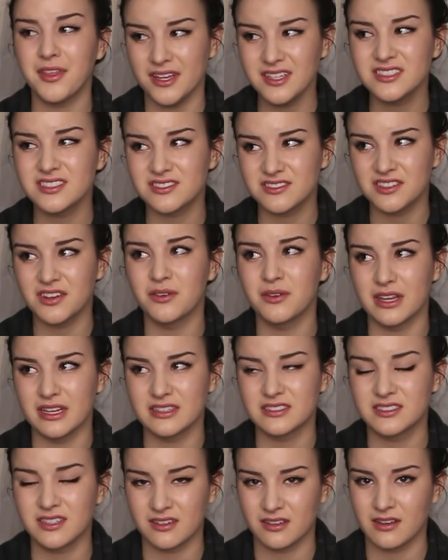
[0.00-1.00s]
It still
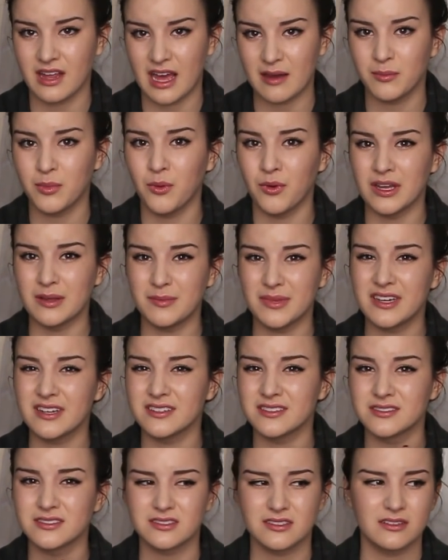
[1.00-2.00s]
gets to that point
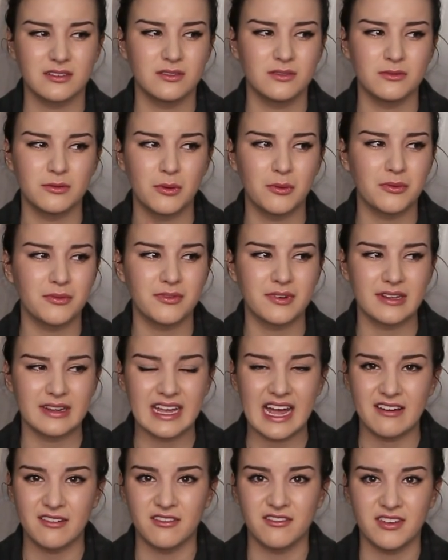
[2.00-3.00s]
because, well, we
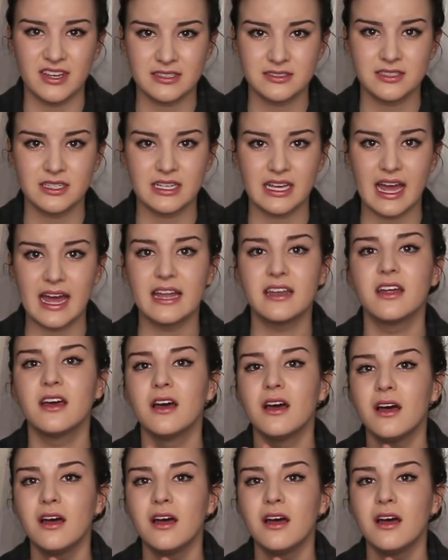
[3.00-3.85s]
really haven't fixed it yet.